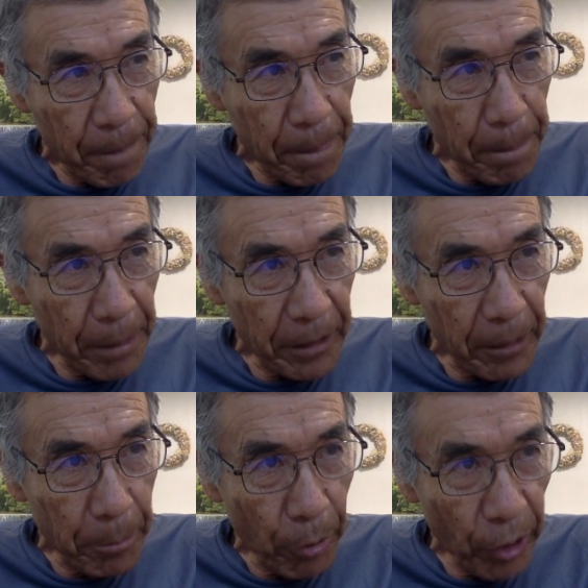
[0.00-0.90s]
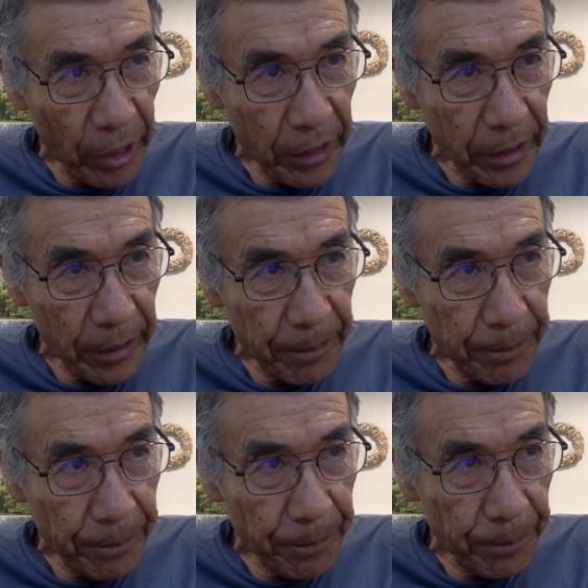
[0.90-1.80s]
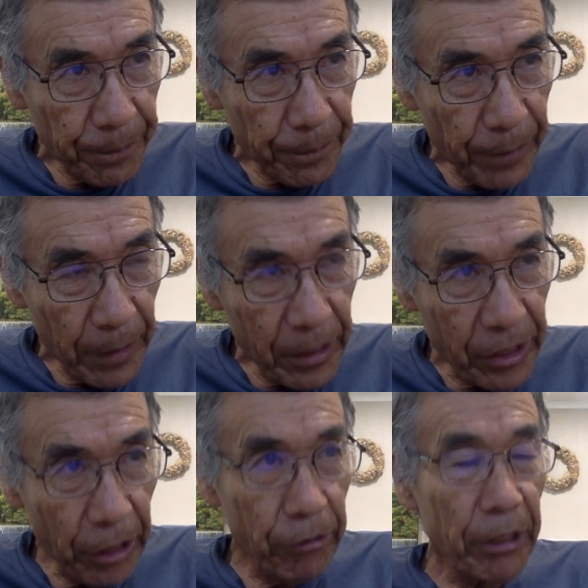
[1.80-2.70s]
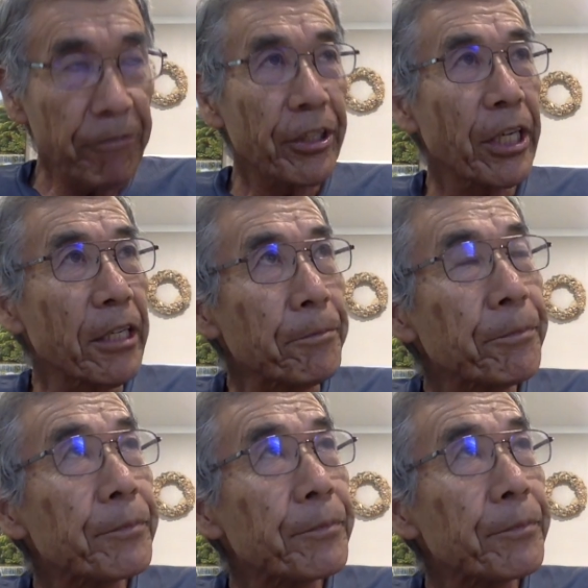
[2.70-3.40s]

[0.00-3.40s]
But the point is significant.